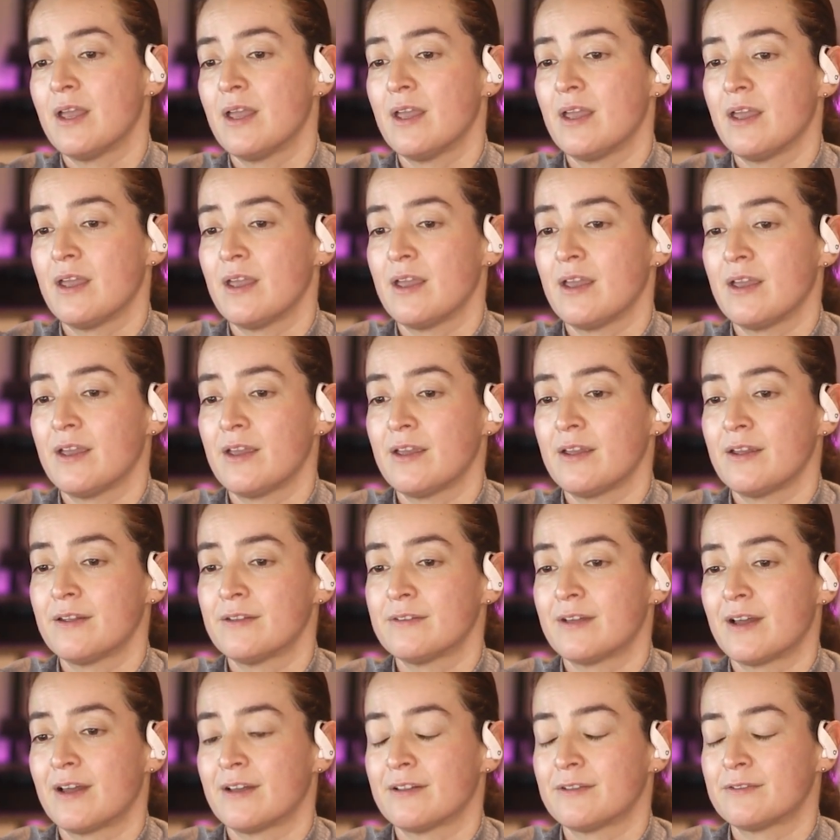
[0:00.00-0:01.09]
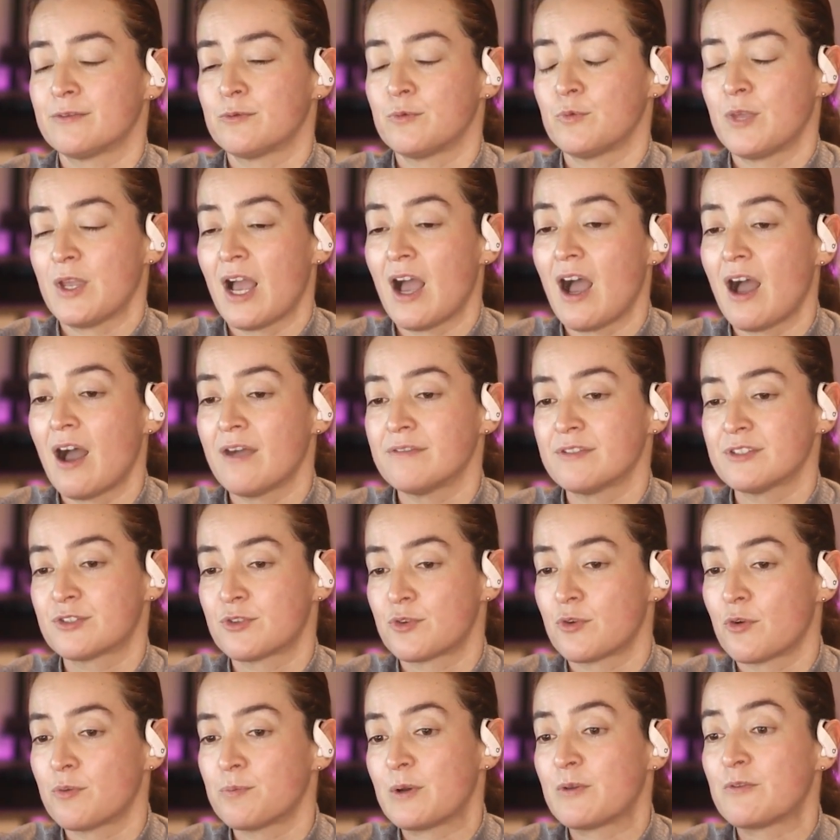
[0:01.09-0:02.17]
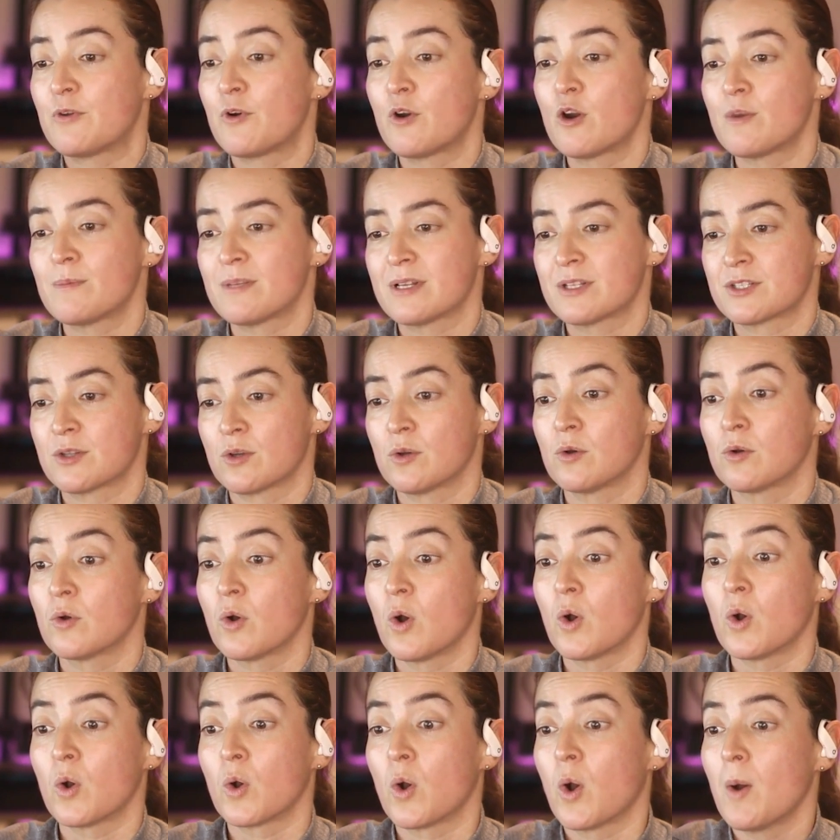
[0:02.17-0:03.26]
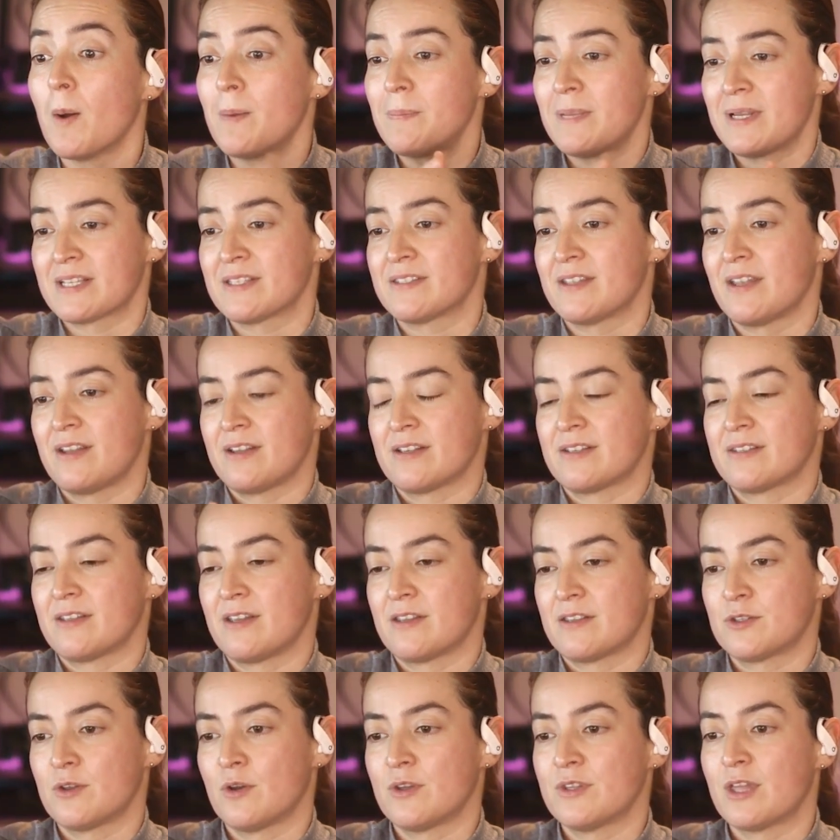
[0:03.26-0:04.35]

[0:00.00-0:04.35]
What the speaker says: that we have a strong performance on complex data sets.